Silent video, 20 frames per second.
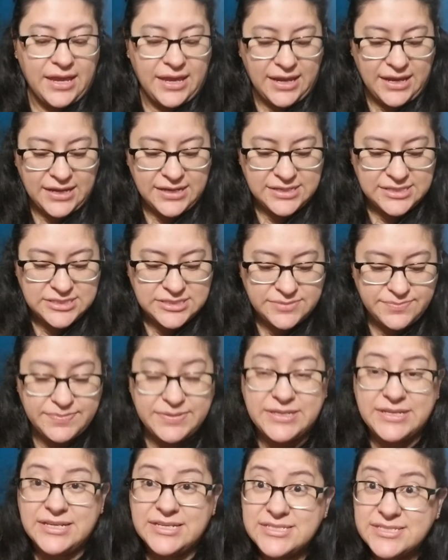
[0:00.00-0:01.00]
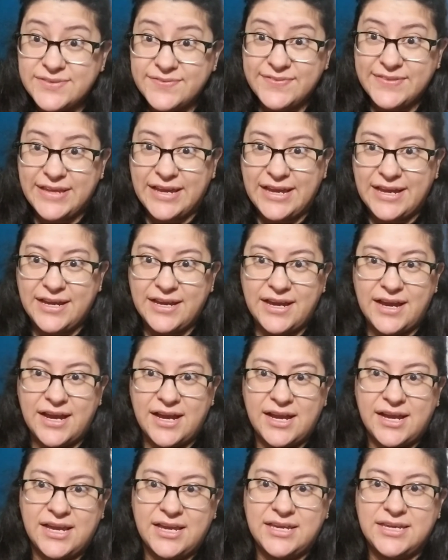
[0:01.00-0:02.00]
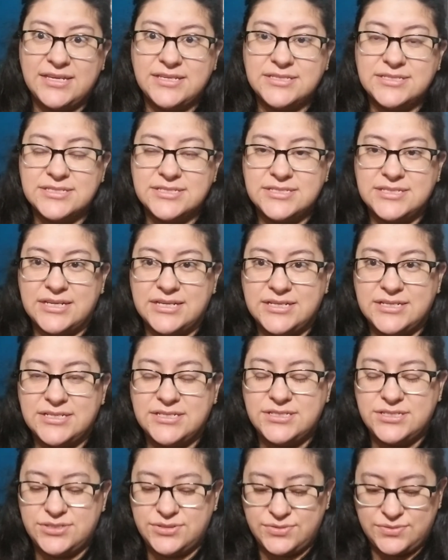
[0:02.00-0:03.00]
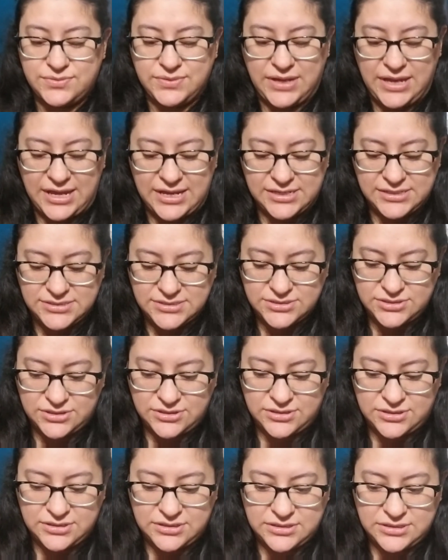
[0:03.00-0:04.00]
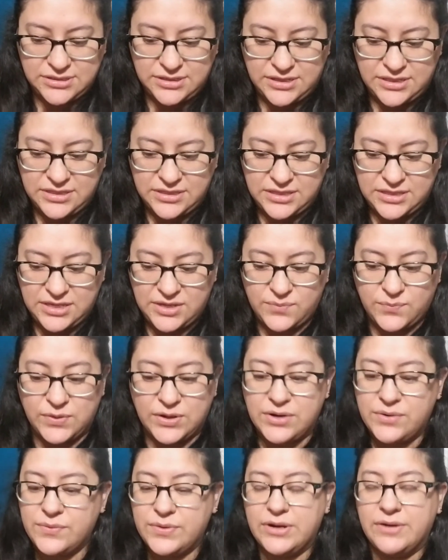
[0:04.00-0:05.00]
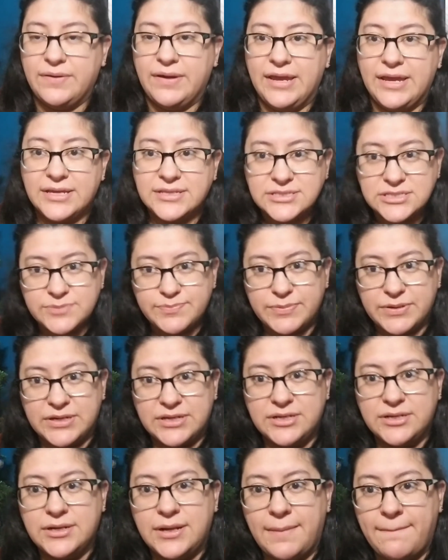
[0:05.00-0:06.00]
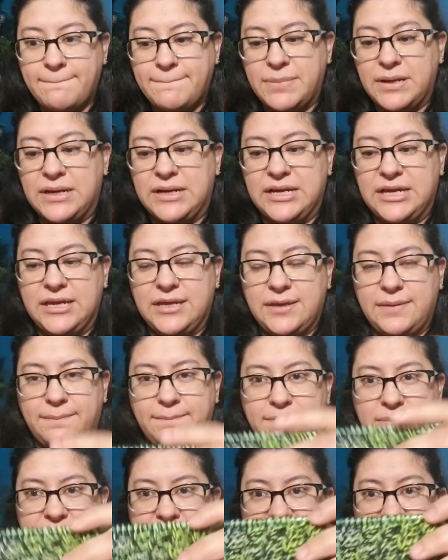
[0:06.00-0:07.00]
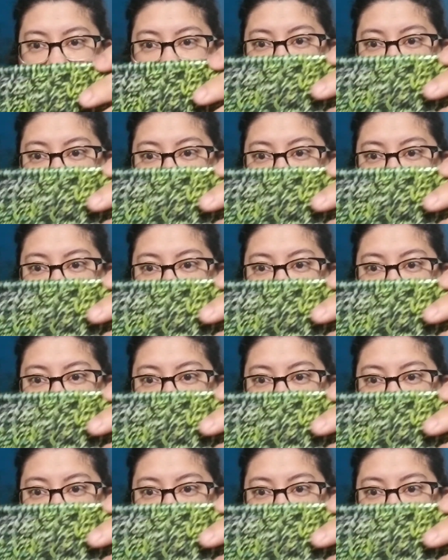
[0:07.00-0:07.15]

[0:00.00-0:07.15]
And because of that, I decided to cast on the One Row Hand Spun by Miss